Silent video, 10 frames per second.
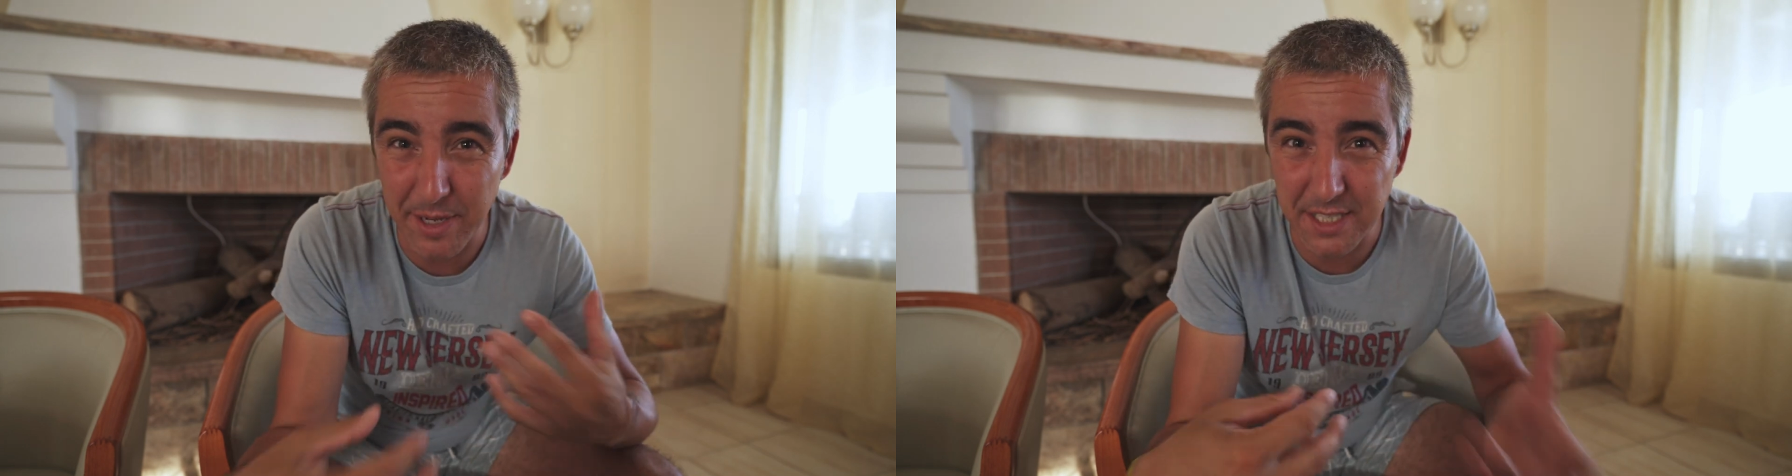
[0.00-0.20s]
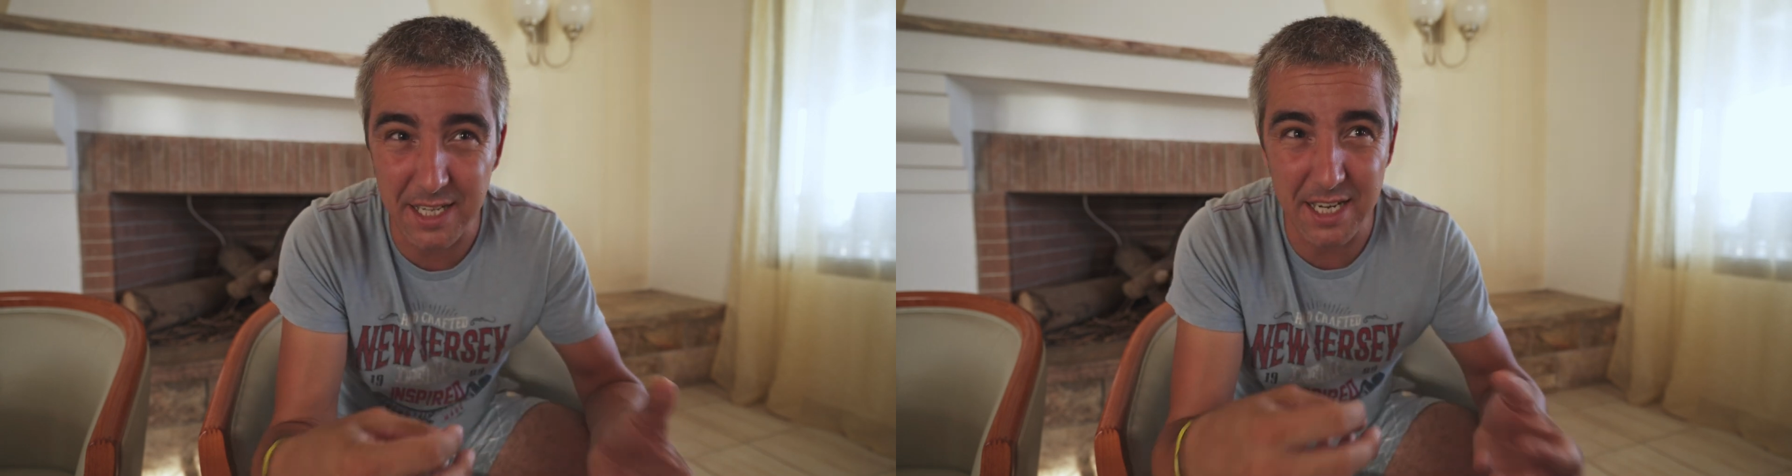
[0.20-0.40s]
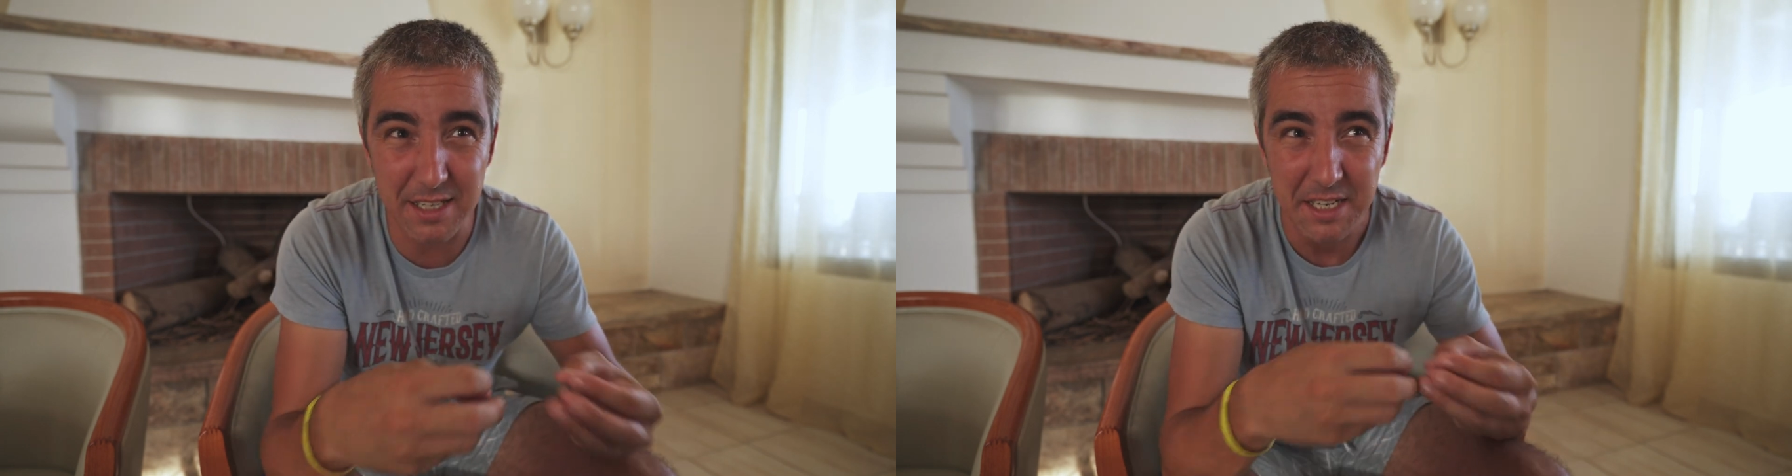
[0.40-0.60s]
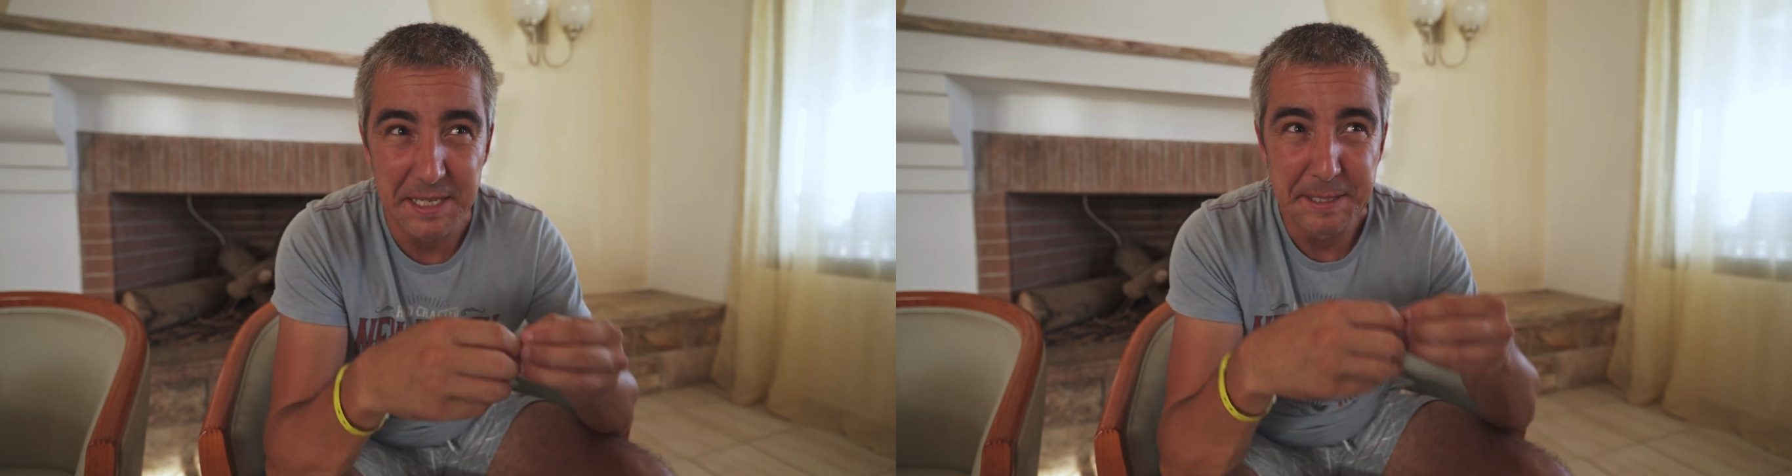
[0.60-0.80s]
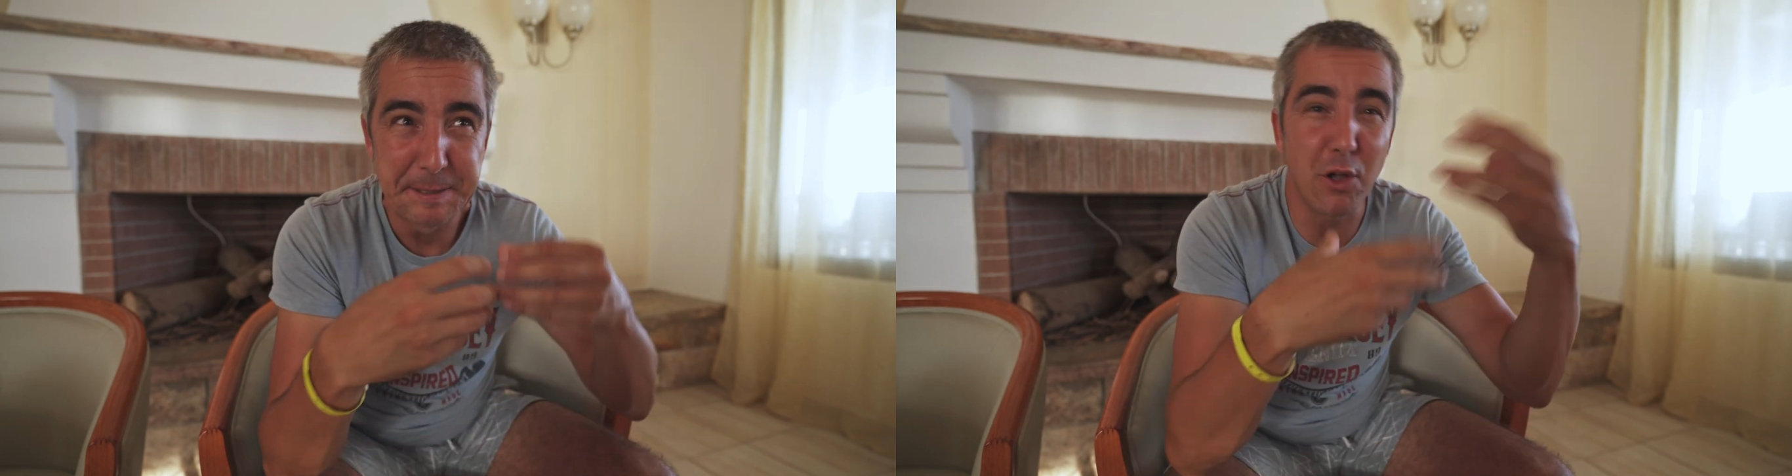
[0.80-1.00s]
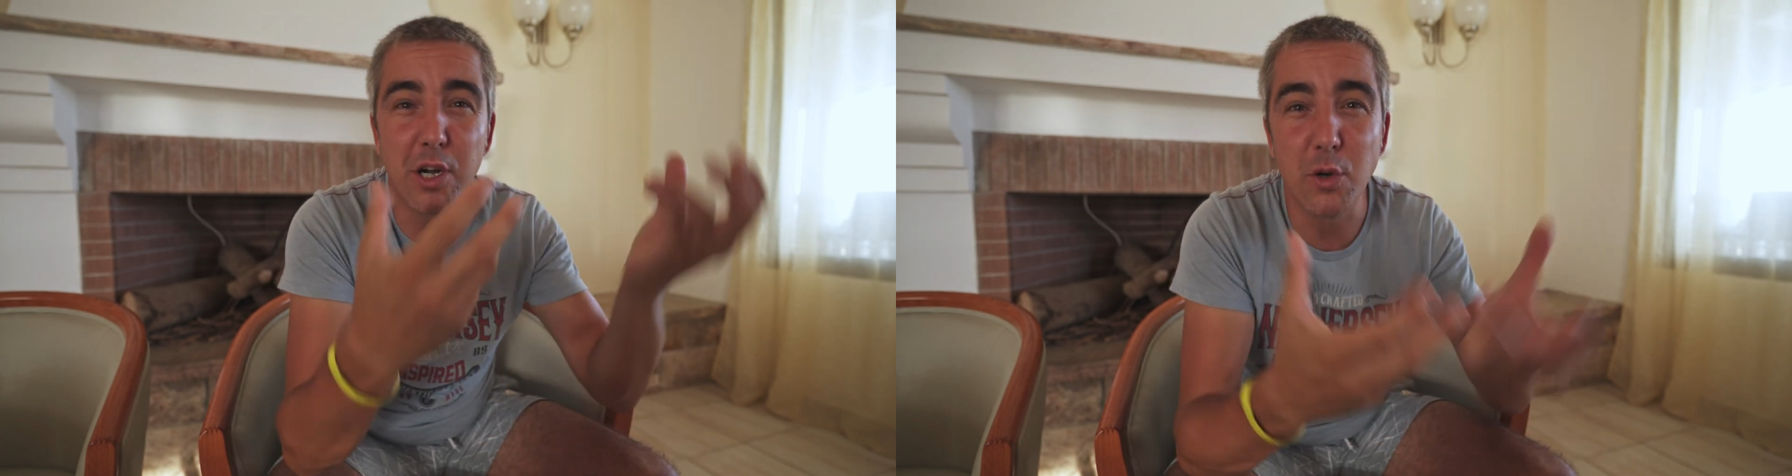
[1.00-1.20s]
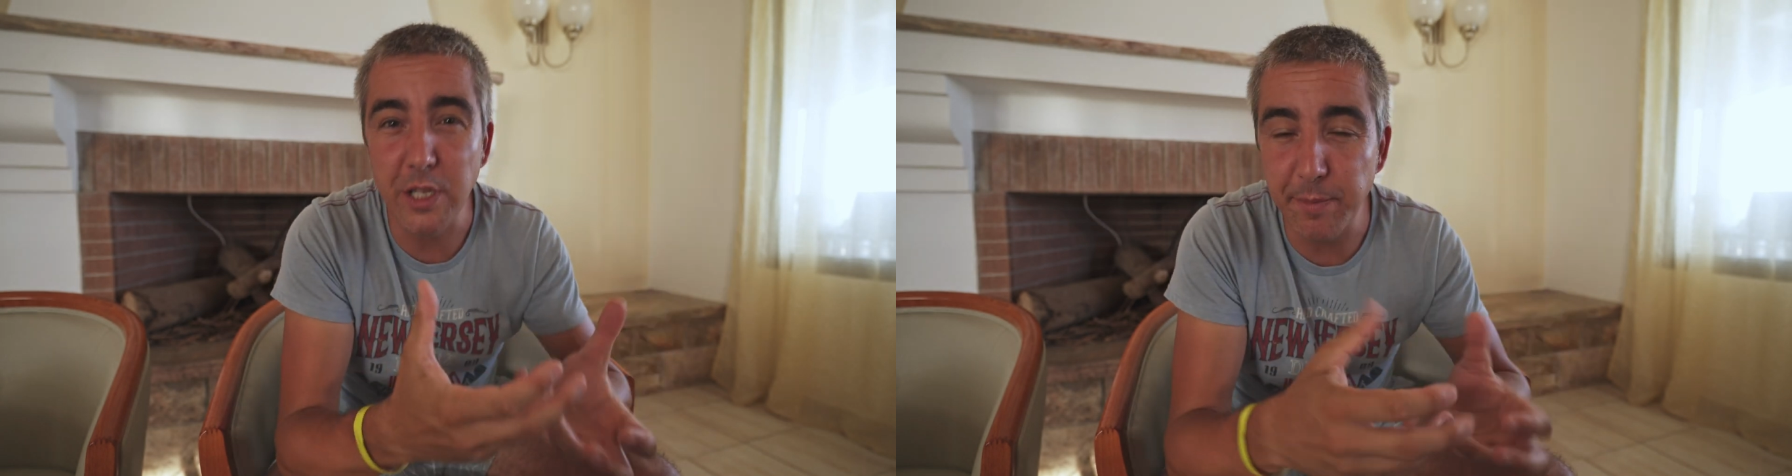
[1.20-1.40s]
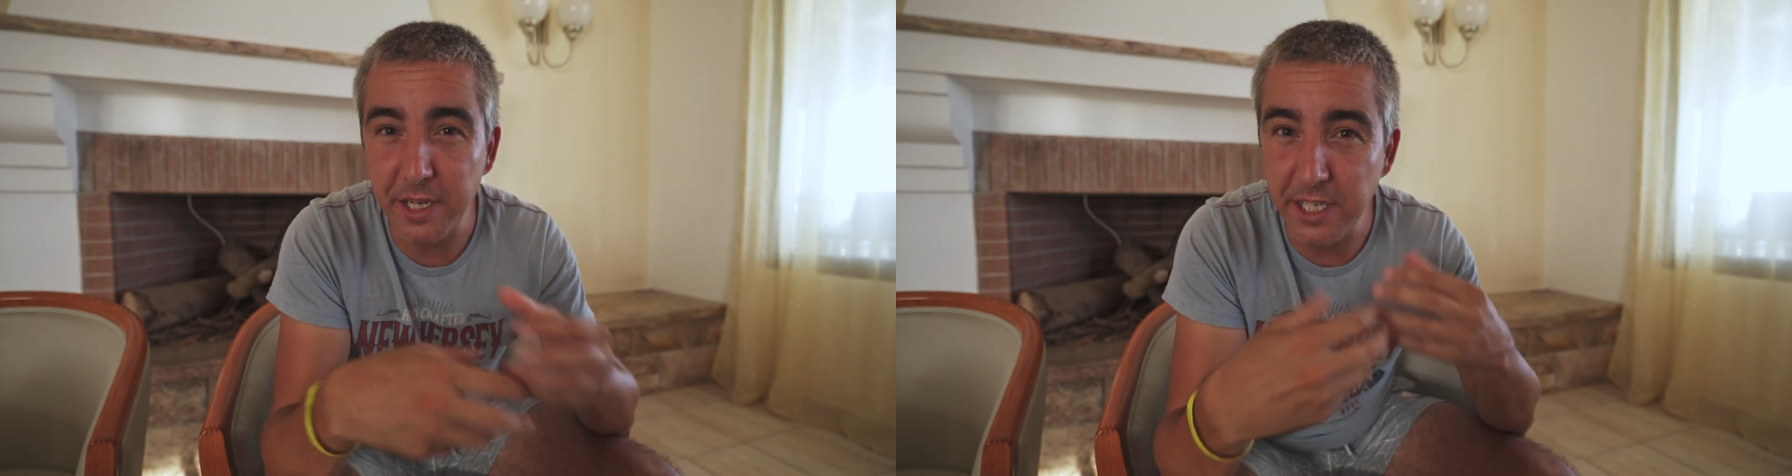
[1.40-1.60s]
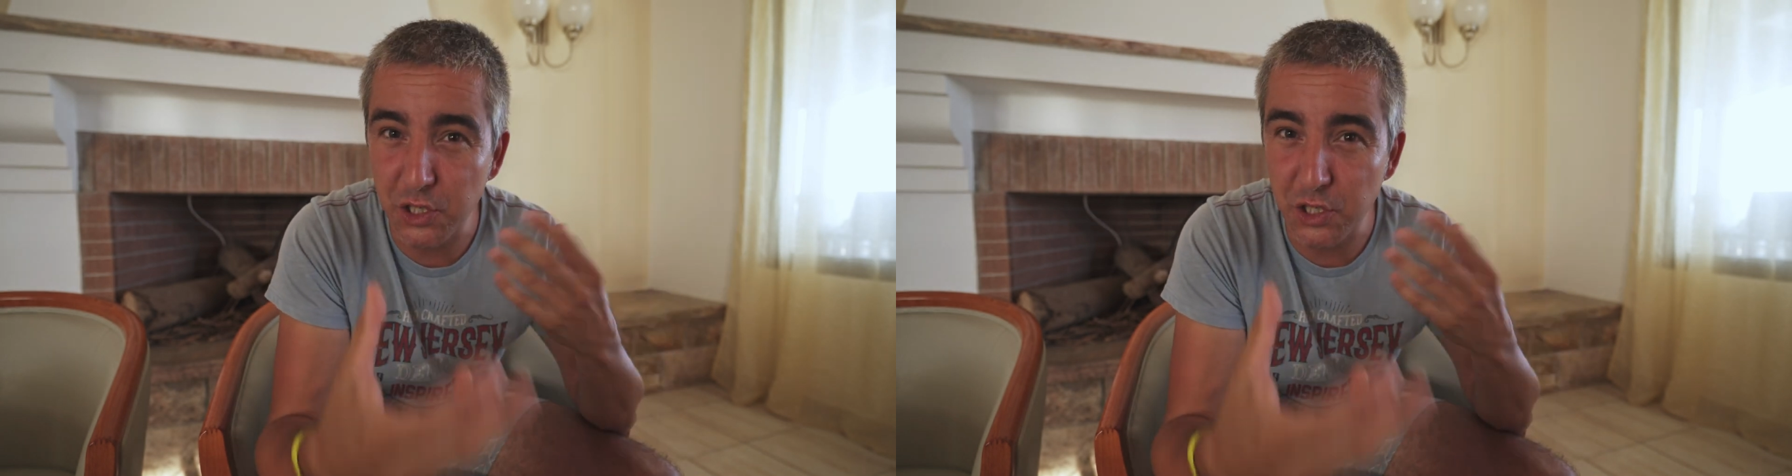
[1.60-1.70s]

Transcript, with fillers: It's not a logarithmically